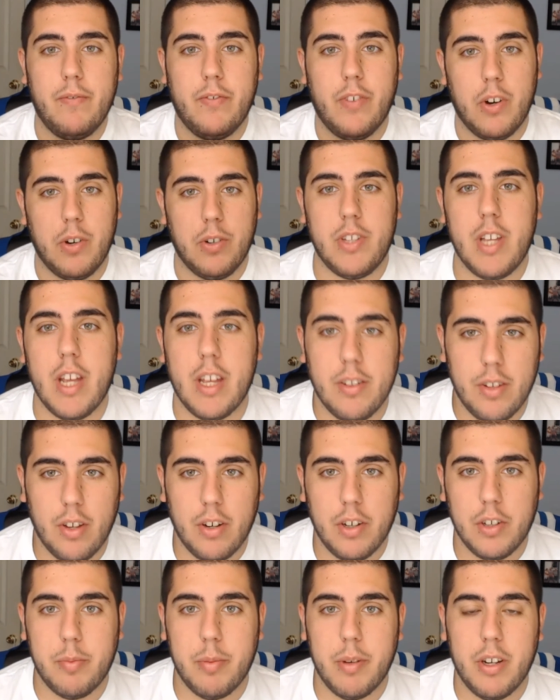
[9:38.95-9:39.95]
first
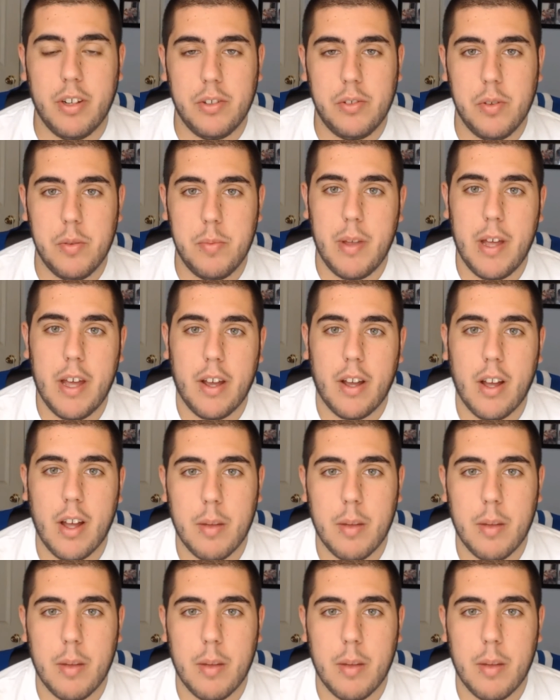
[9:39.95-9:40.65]
hands-on experience with Black